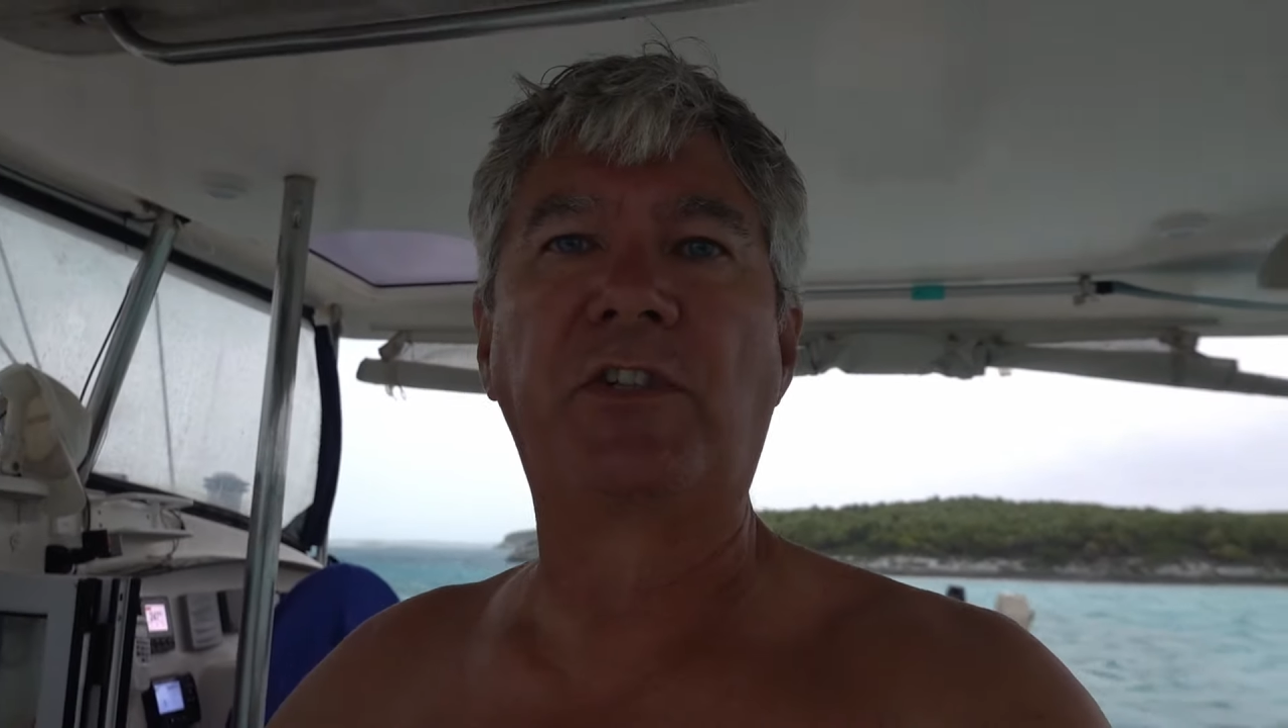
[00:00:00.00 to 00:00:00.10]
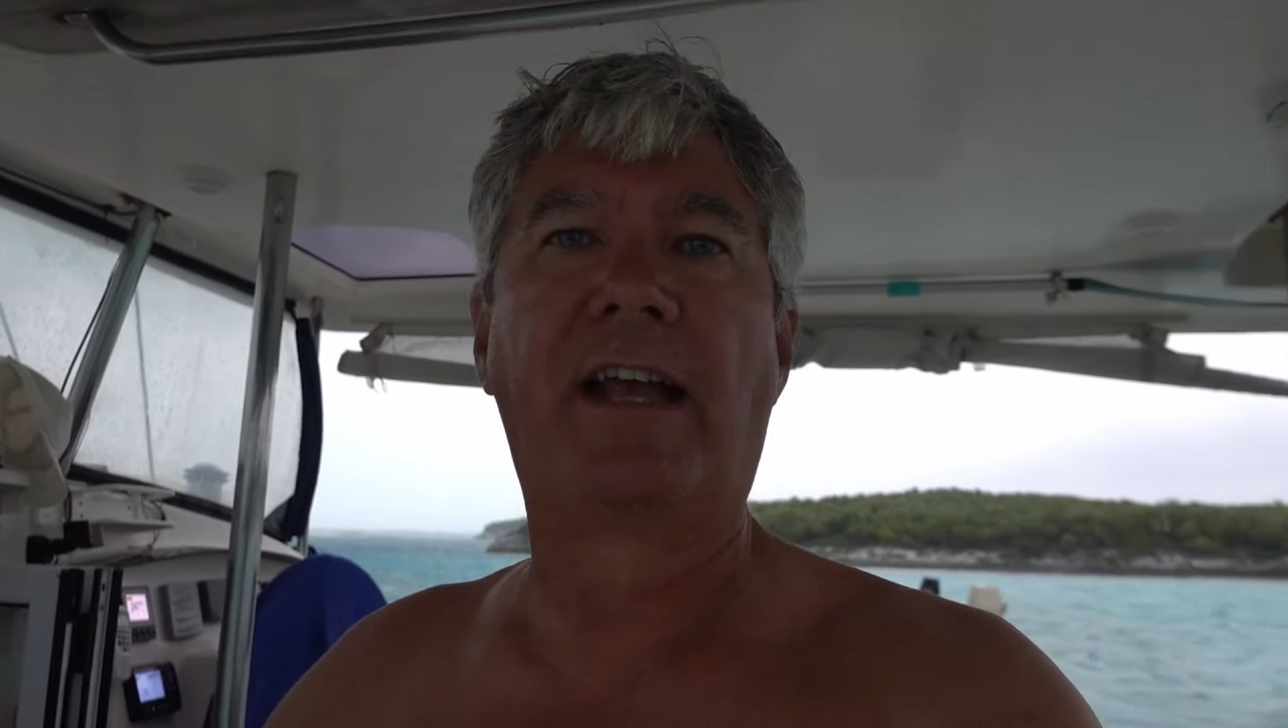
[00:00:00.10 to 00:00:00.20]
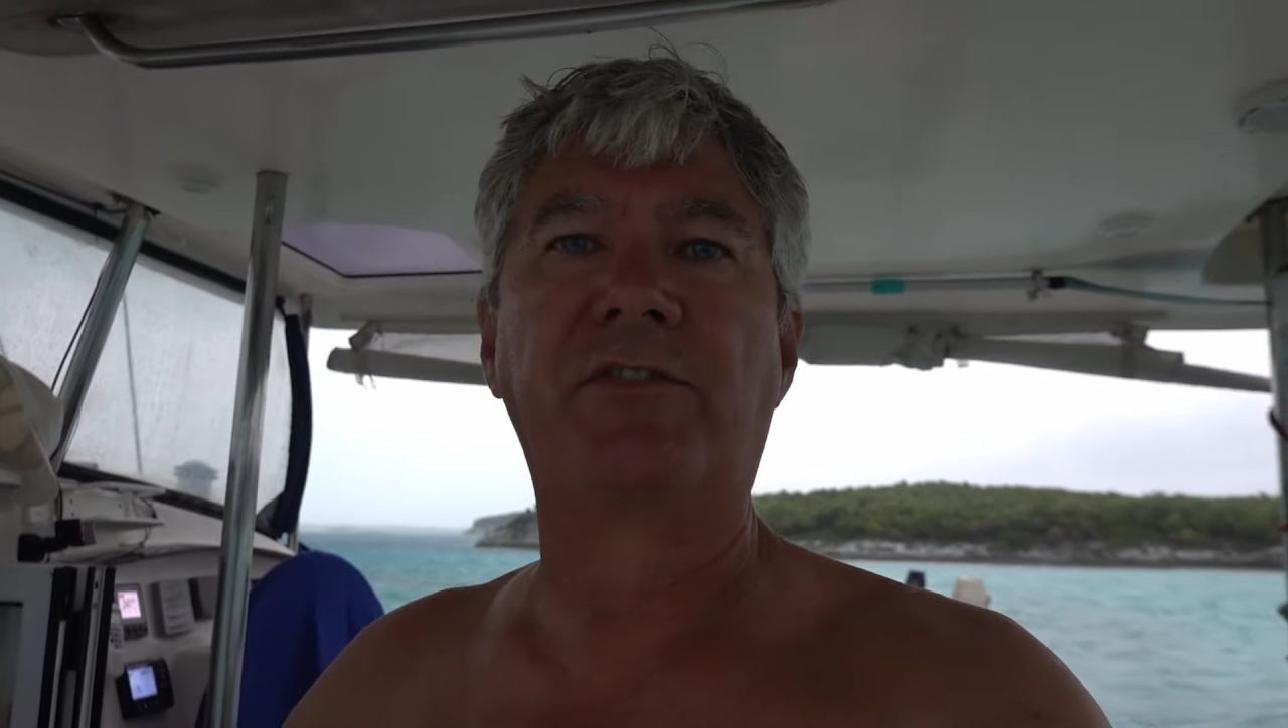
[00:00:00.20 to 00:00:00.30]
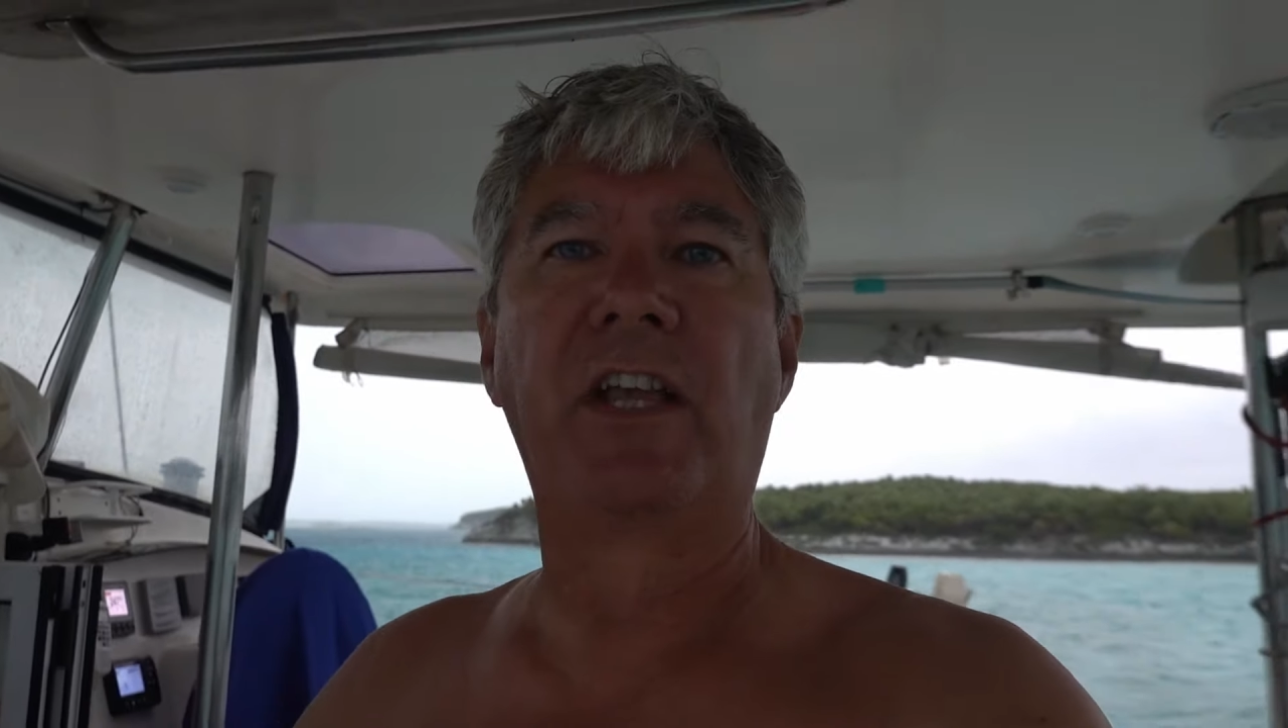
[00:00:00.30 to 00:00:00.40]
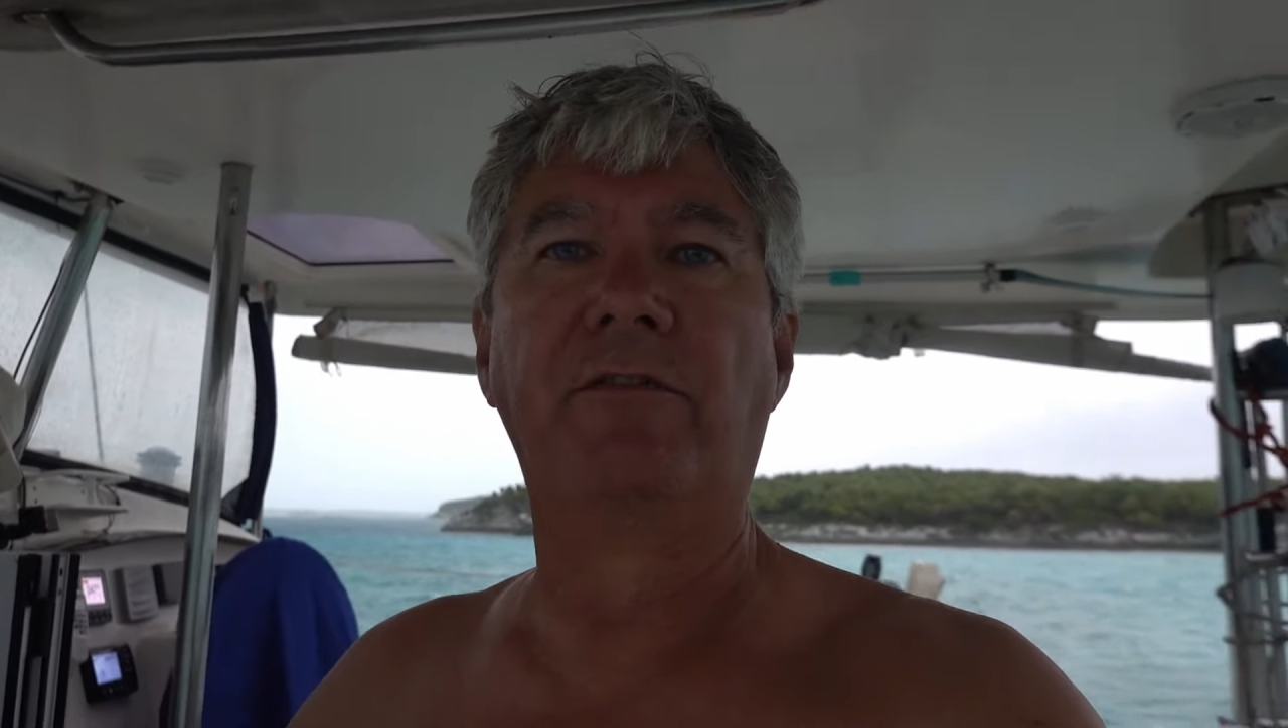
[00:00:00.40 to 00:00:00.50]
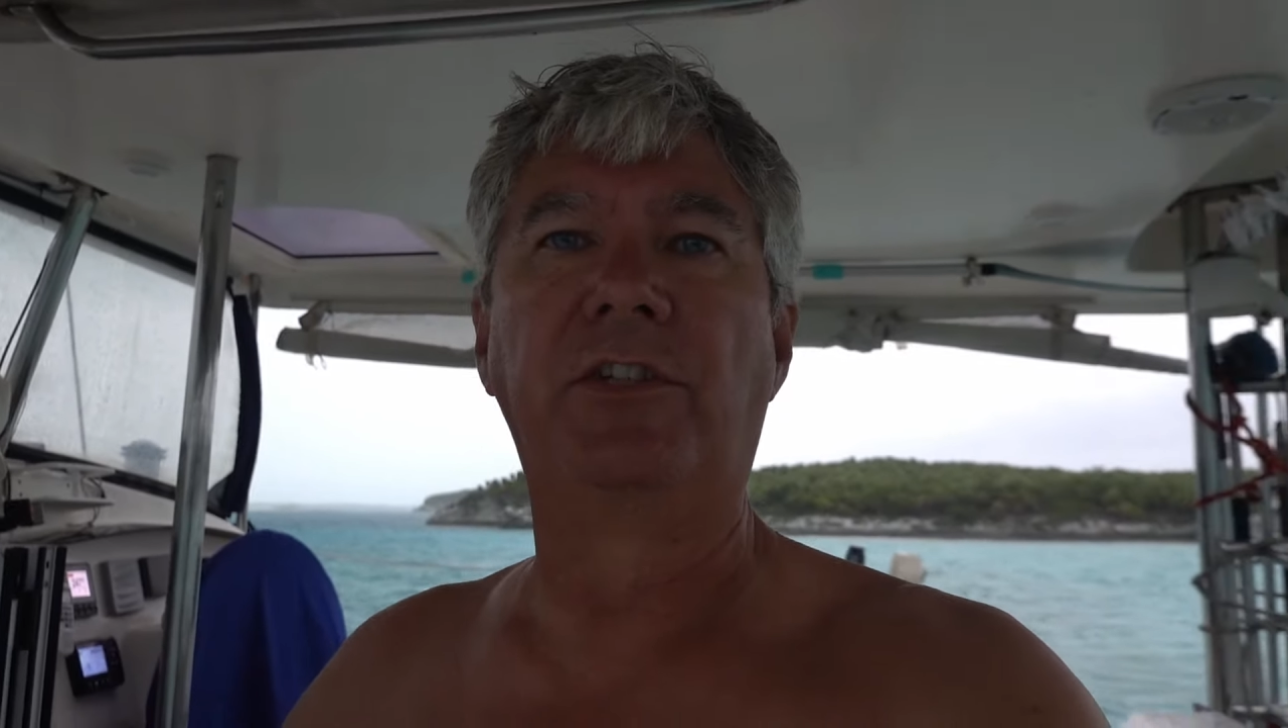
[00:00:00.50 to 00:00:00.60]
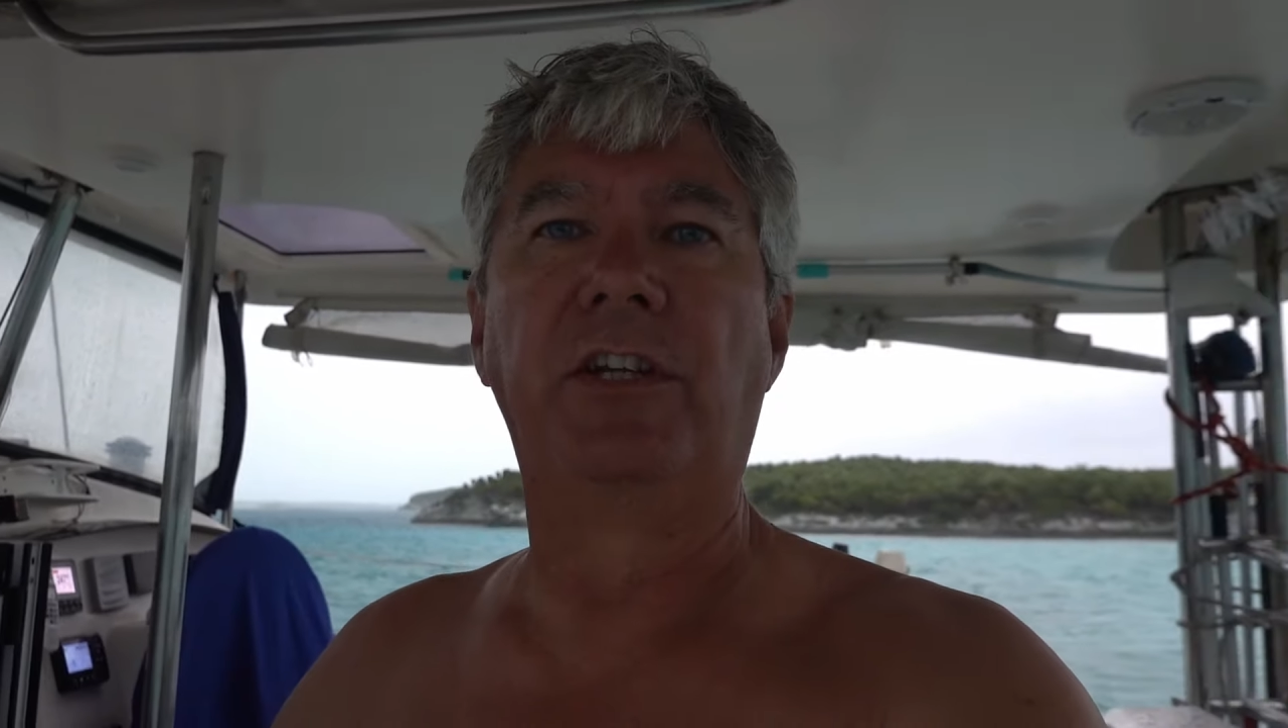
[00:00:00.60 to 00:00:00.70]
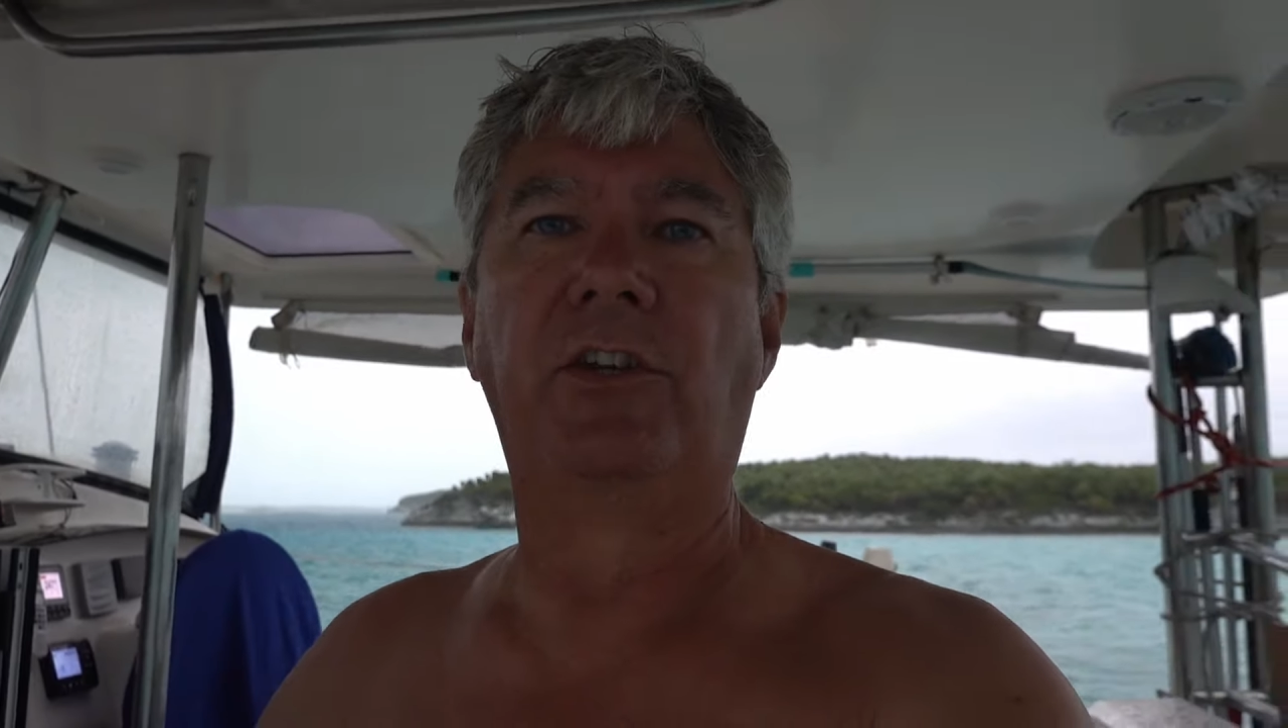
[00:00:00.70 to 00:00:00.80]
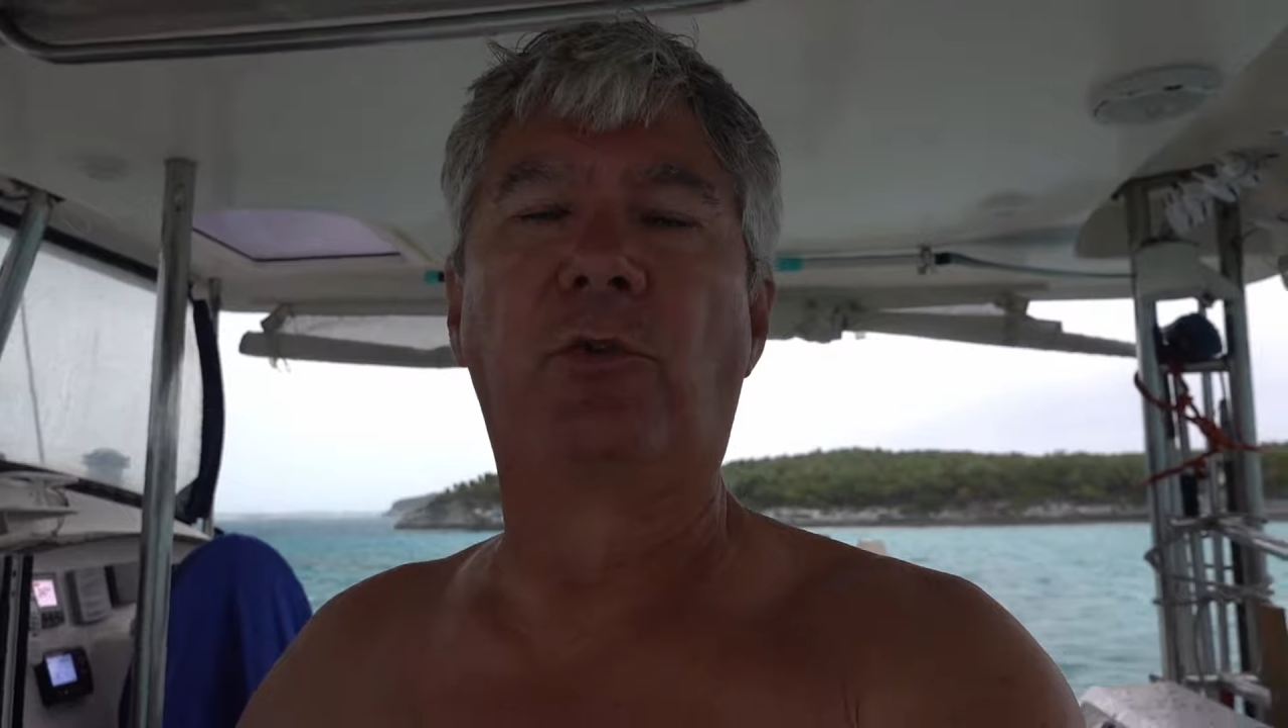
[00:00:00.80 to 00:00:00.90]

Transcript: to have seventeen